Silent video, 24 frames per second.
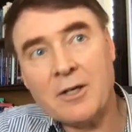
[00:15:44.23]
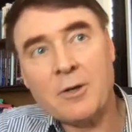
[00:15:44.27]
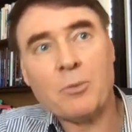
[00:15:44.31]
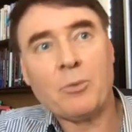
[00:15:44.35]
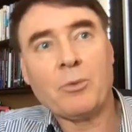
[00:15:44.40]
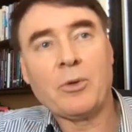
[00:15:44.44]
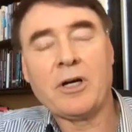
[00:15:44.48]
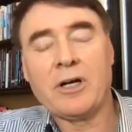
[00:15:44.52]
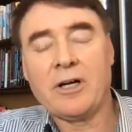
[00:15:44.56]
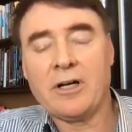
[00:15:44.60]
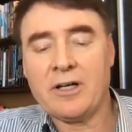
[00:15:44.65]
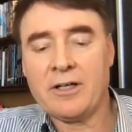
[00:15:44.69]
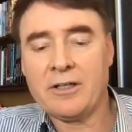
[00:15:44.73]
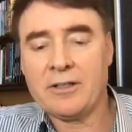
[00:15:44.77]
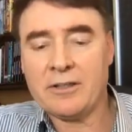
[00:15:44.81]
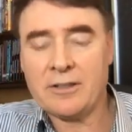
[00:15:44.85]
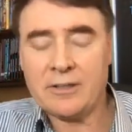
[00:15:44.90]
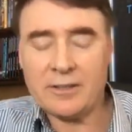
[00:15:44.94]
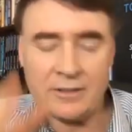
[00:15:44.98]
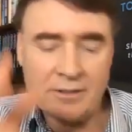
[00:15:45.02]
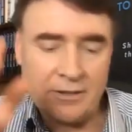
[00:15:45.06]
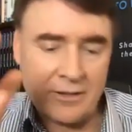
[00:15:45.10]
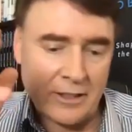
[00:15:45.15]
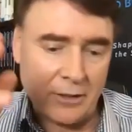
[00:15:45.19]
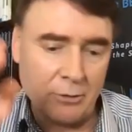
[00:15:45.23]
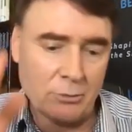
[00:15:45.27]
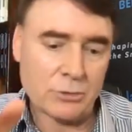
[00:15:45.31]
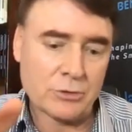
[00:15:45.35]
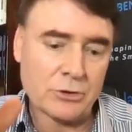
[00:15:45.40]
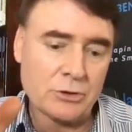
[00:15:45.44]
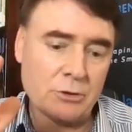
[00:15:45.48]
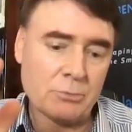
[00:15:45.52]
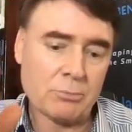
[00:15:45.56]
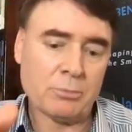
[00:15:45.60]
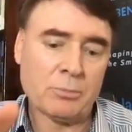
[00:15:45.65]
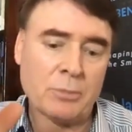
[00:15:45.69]
where they're
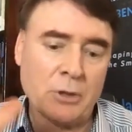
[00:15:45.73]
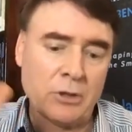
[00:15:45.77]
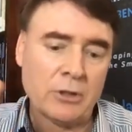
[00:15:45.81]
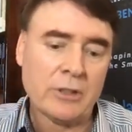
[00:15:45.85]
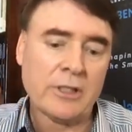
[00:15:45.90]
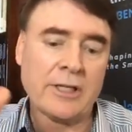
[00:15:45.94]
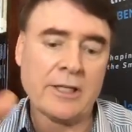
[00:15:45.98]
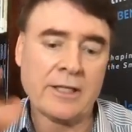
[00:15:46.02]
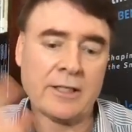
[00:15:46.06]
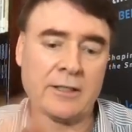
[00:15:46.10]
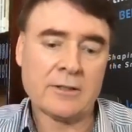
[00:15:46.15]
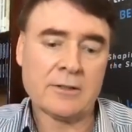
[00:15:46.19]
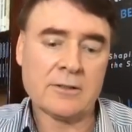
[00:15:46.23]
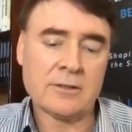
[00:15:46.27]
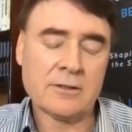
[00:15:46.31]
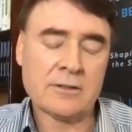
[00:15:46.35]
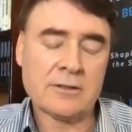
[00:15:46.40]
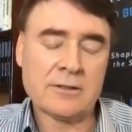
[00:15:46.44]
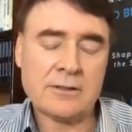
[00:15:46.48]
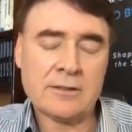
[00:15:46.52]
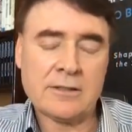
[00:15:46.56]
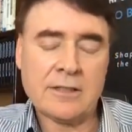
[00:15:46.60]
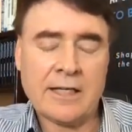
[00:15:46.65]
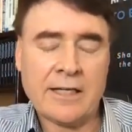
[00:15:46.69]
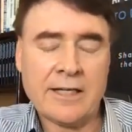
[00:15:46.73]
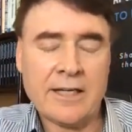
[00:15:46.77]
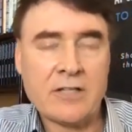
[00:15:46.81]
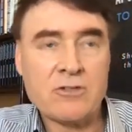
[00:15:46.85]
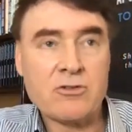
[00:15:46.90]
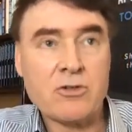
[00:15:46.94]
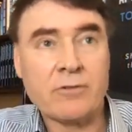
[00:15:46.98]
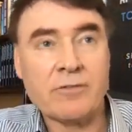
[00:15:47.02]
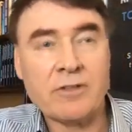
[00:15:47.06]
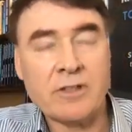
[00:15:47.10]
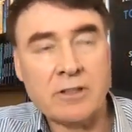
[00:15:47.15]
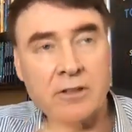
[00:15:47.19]
also building
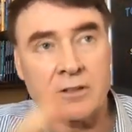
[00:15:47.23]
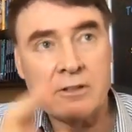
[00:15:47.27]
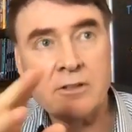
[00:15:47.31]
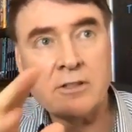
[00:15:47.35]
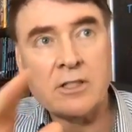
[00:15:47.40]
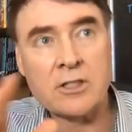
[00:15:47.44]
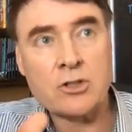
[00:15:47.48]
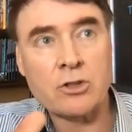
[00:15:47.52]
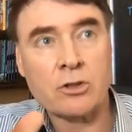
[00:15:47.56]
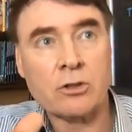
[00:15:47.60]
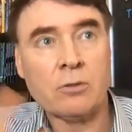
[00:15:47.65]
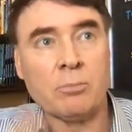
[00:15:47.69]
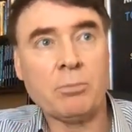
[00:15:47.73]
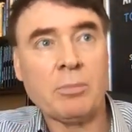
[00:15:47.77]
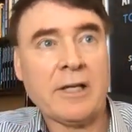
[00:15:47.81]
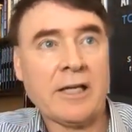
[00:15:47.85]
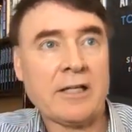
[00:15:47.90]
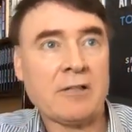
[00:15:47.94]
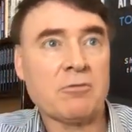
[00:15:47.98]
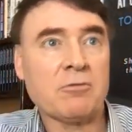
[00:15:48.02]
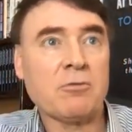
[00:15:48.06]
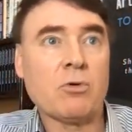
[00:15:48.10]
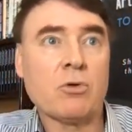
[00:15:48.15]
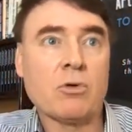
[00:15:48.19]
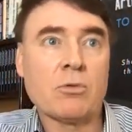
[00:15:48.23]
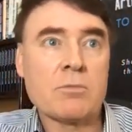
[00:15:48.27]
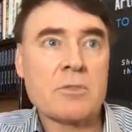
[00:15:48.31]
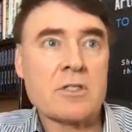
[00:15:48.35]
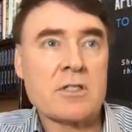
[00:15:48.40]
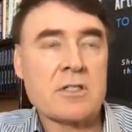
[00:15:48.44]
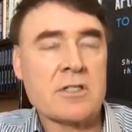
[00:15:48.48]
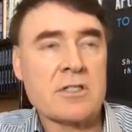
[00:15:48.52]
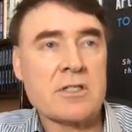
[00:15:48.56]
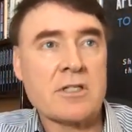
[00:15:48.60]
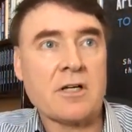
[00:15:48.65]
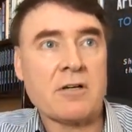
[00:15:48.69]
AI-driven digital platforms
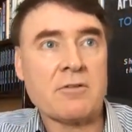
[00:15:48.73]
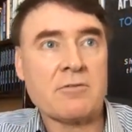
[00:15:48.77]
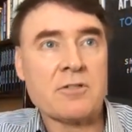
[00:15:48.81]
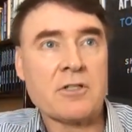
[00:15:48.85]
and stuff.